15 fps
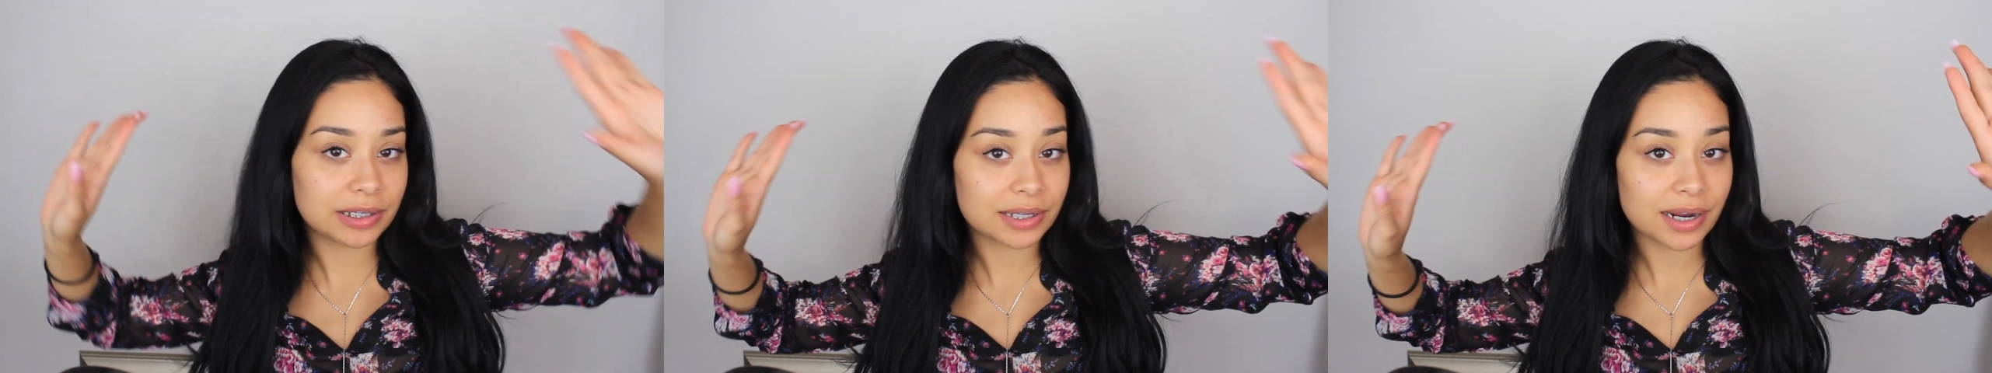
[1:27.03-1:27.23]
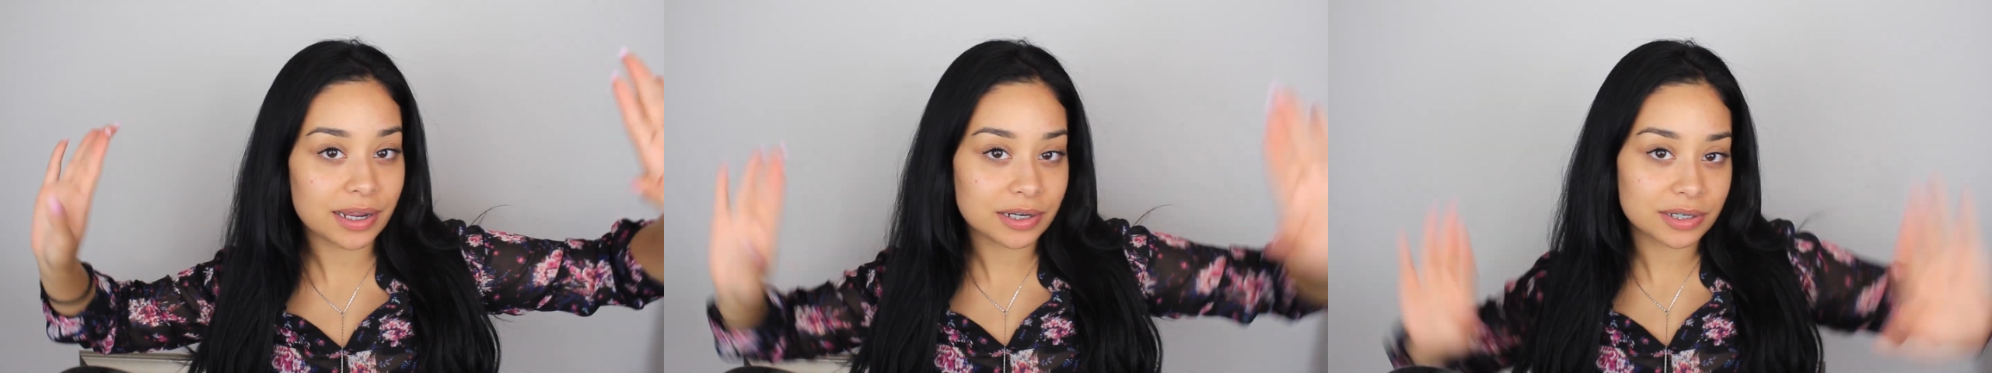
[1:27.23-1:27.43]

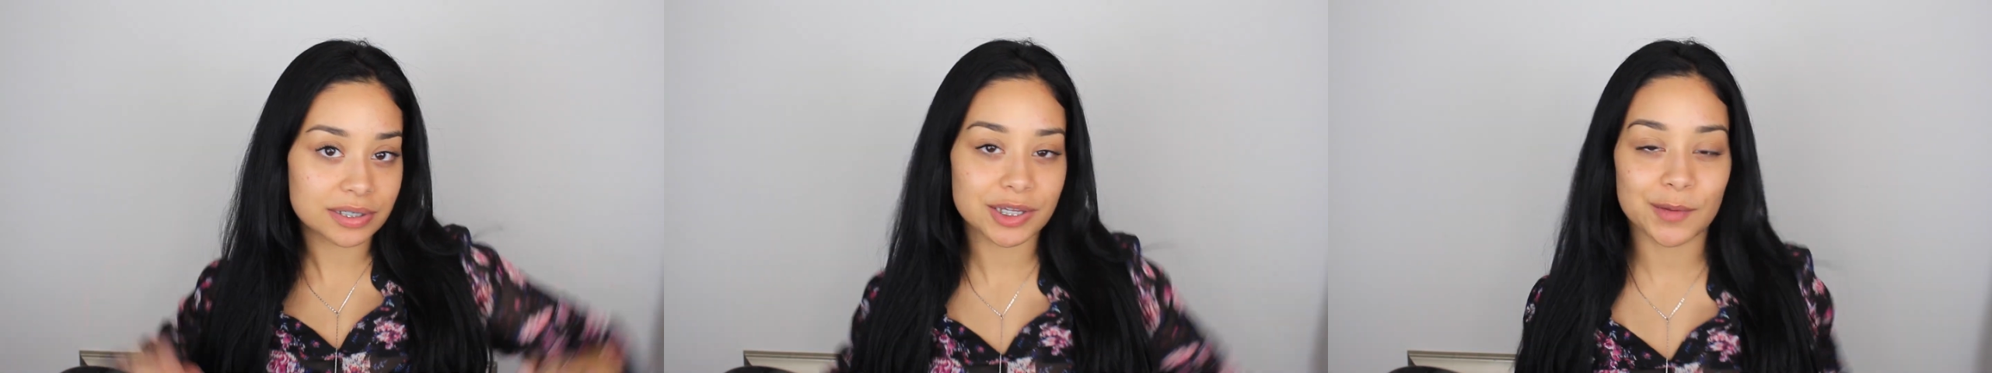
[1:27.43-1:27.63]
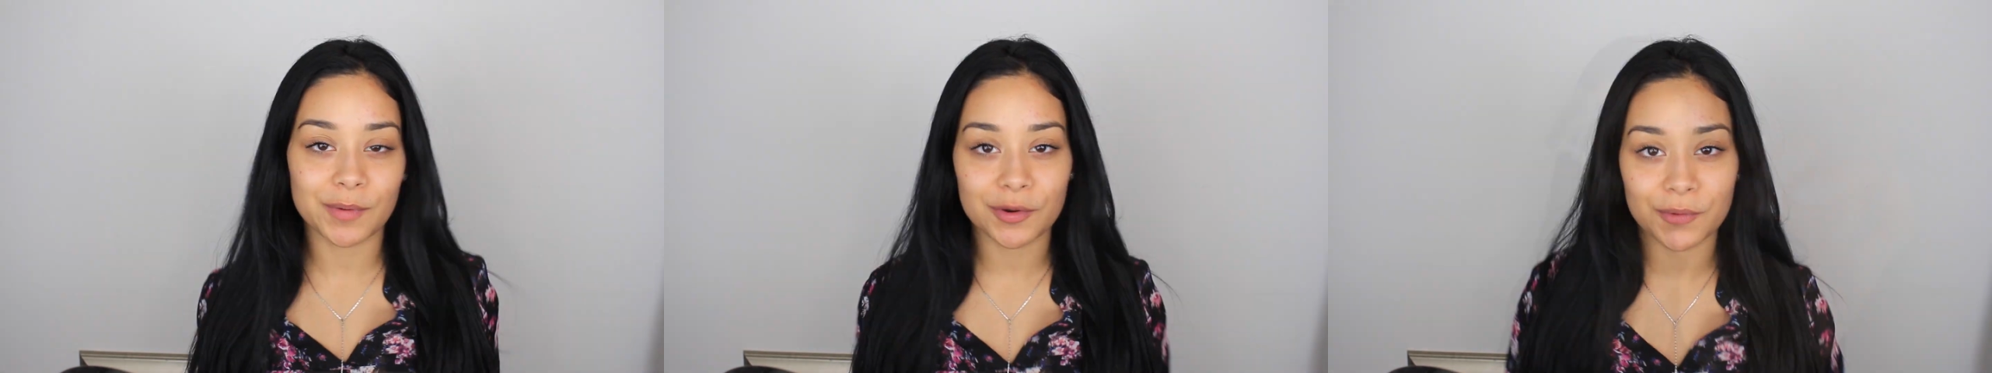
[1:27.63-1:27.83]
today, just
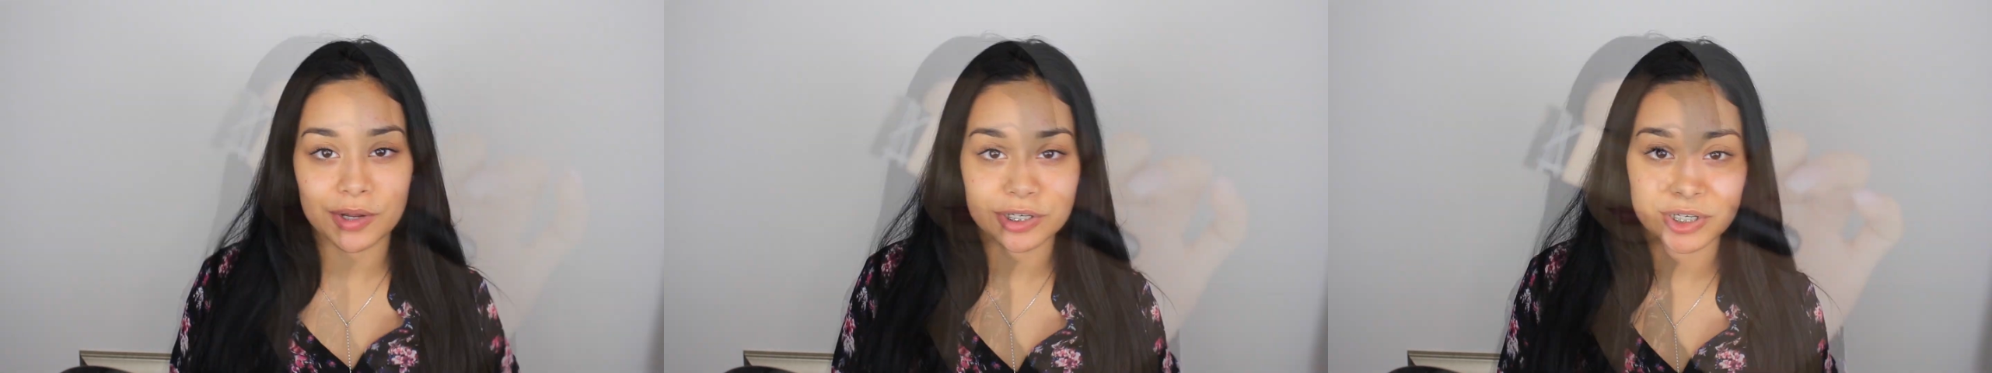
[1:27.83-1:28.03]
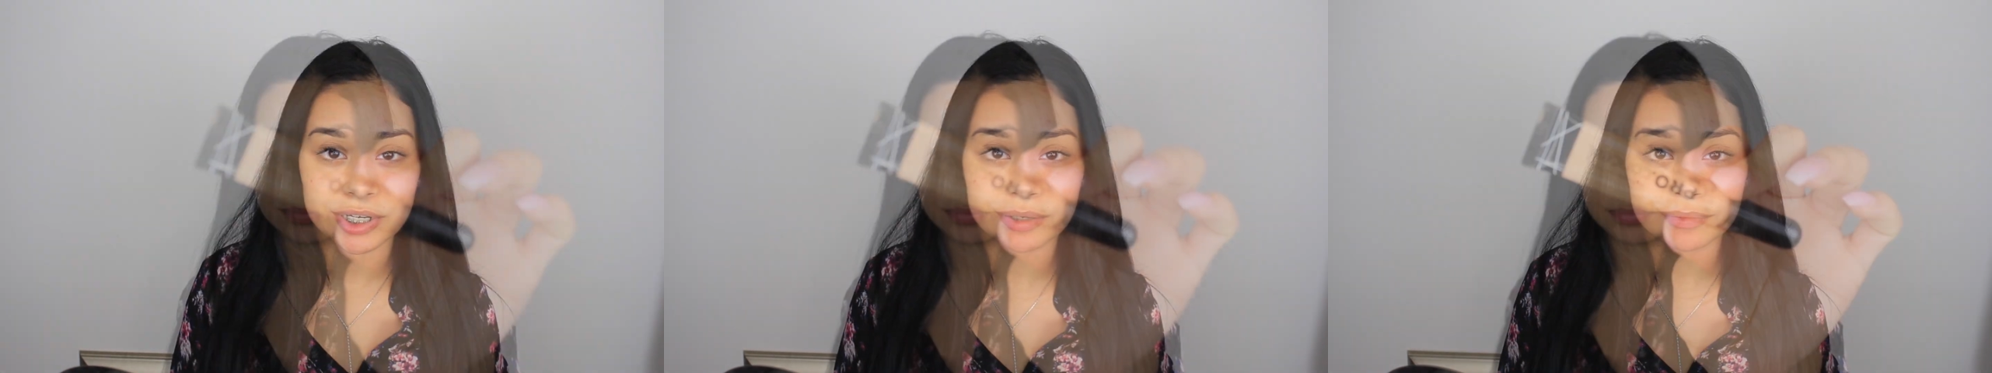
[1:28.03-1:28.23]
keep on
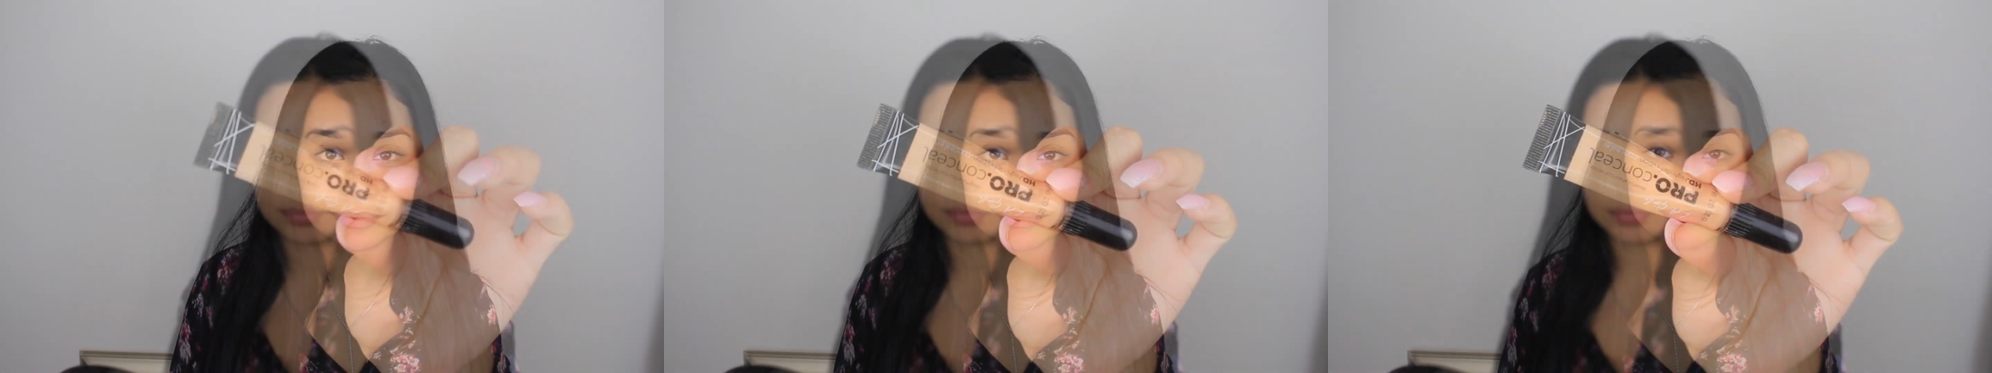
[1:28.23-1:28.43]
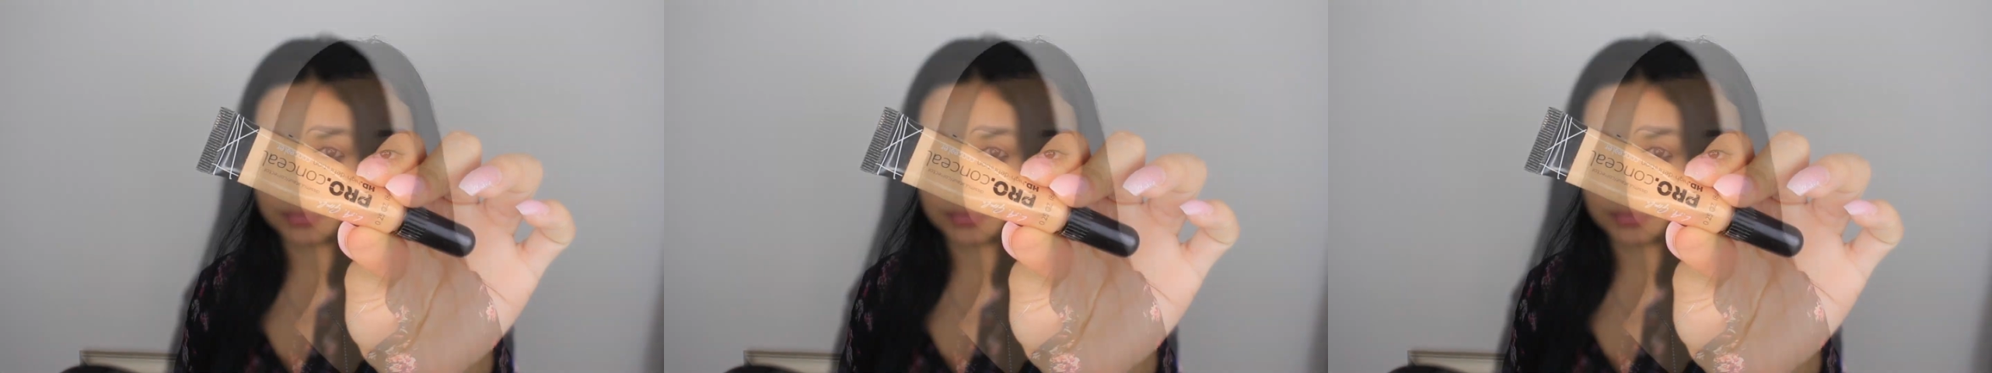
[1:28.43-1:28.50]
watching.